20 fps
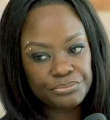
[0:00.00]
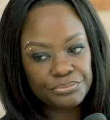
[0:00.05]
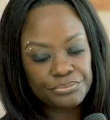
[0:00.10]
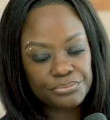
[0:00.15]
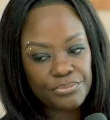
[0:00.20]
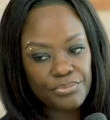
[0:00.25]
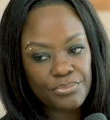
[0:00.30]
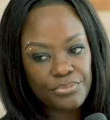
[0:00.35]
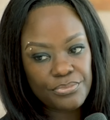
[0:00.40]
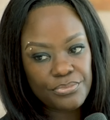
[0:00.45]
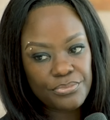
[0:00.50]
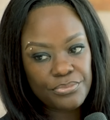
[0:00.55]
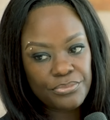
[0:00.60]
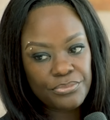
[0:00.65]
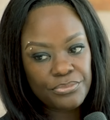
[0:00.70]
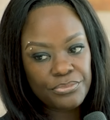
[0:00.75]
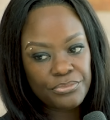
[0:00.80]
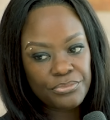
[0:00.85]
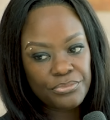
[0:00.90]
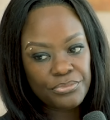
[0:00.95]

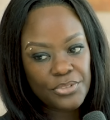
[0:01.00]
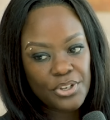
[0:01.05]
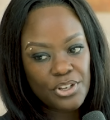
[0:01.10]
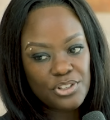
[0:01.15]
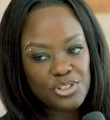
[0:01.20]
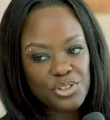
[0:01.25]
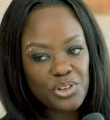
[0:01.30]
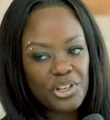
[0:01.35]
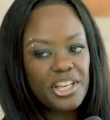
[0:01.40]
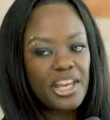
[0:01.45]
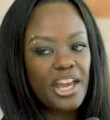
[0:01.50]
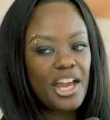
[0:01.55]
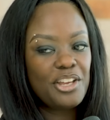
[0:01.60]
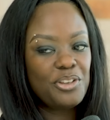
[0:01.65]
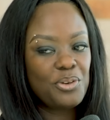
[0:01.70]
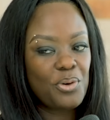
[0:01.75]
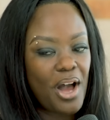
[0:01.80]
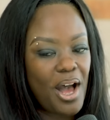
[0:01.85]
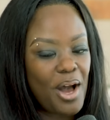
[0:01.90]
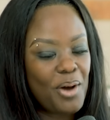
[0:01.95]
Oh. Yeah. So here
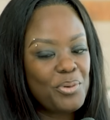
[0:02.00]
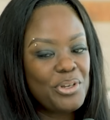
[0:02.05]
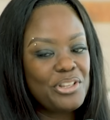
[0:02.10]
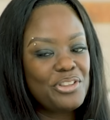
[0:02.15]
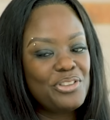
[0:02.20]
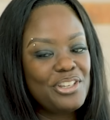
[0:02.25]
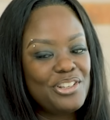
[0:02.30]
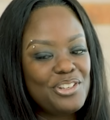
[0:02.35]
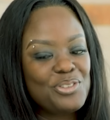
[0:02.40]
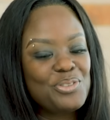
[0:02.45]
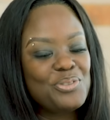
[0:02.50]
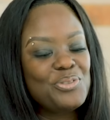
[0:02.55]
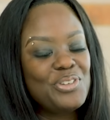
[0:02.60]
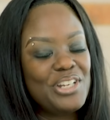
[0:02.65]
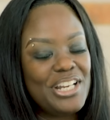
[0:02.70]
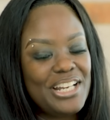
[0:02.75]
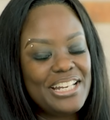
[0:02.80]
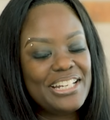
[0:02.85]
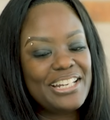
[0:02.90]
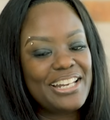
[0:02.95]
you are with these
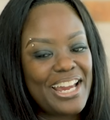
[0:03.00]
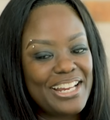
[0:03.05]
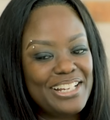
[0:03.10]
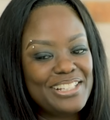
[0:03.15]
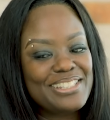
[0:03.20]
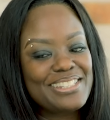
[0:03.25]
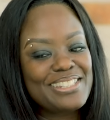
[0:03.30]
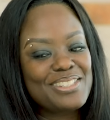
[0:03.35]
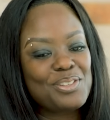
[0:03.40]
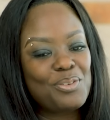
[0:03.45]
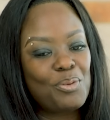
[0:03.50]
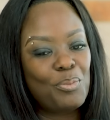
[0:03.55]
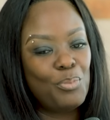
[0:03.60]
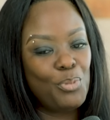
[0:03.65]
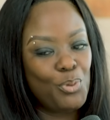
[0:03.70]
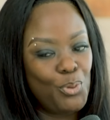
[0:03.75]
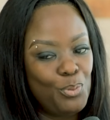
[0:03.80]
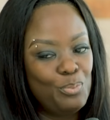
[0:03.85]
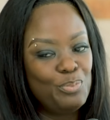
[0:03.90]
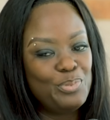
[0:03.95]
really nice
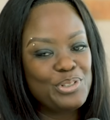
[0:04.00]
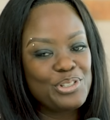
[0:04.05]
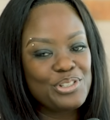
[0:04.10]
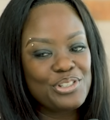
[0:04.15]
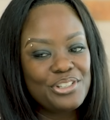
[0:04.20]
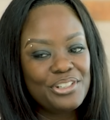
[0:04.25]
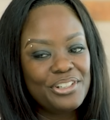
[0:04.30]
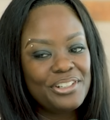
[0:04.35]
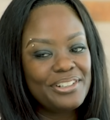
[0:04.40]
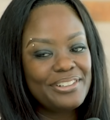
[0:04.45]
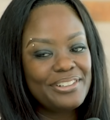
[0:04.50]
boobs